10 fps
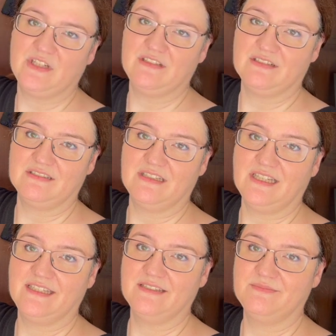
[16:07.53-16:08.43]
it looked
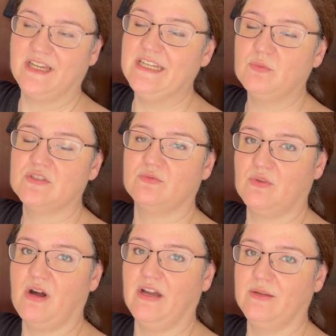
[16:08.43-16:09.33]
like. And it was
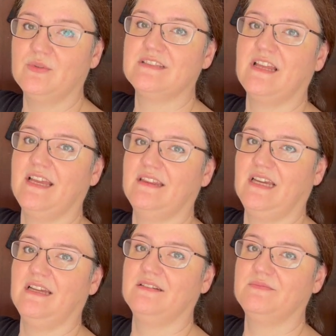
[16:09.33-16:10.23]
raw, it was like
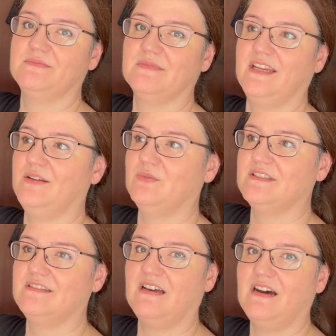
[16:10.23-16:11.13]
that. It
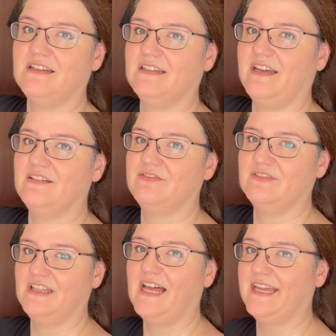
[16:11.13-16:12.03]
was not kind of
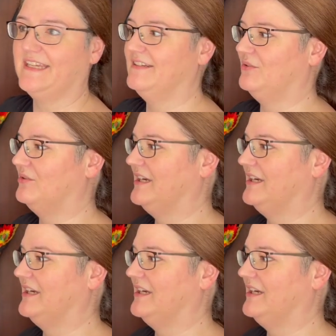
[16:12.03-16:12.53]
lined or